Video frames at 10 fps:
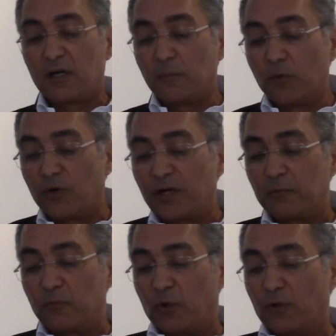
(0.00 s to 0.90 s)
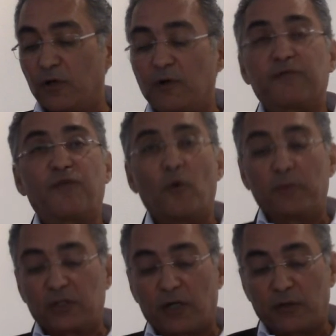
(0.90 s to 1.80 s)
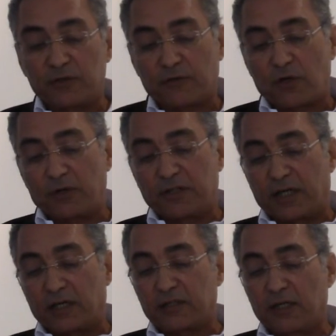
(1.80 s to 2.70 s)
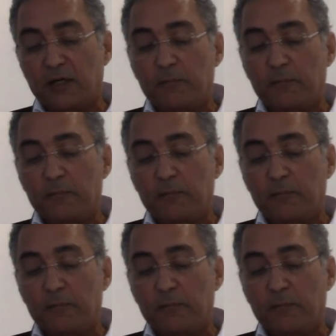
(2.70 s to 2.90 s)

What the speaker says: More and more formal codes of conduct,